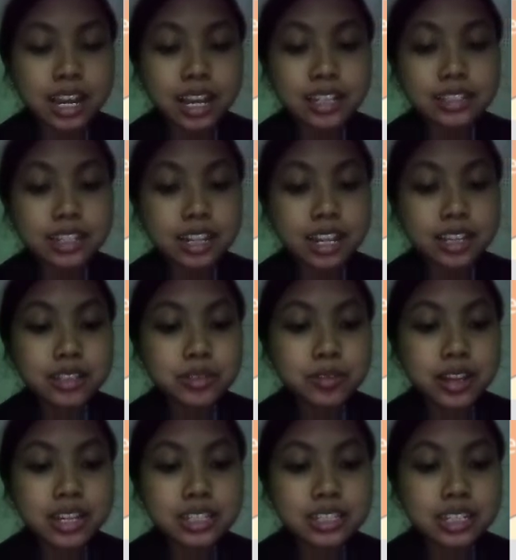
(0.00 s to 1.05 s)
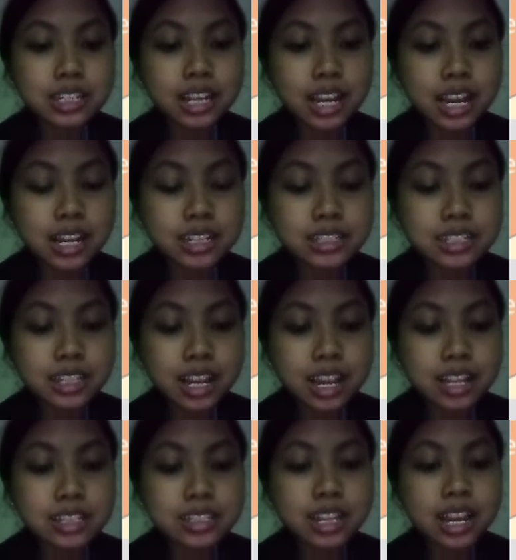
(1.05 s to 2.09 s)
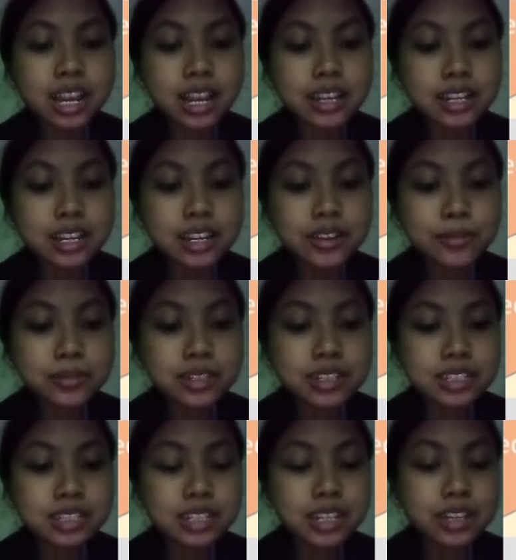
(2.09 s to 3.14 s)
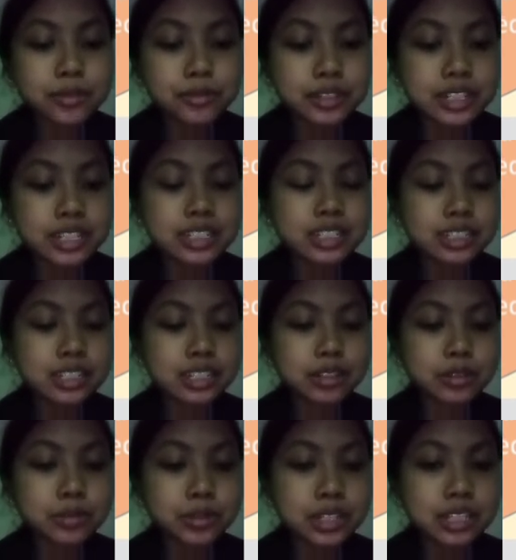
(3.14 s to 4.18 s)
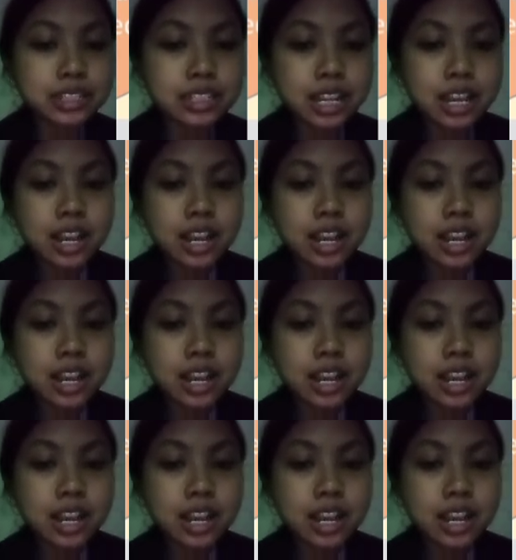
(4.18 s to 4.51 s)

And the last one, she acts as if she were the queen.